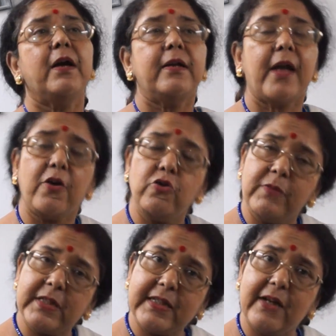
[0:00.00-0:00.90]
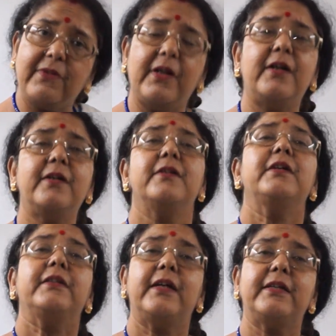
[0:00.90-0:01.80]
Now you must have heard
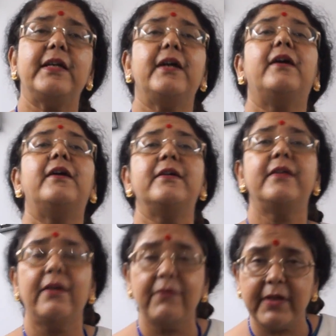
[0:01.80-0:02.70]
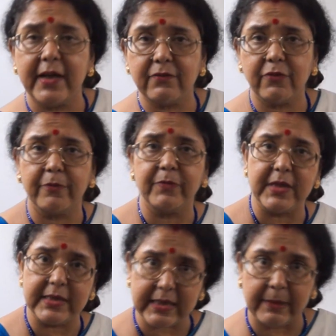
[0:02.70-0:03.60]
that they earn dividend from
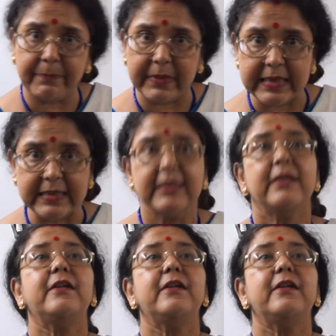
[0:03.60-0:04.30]
these companies.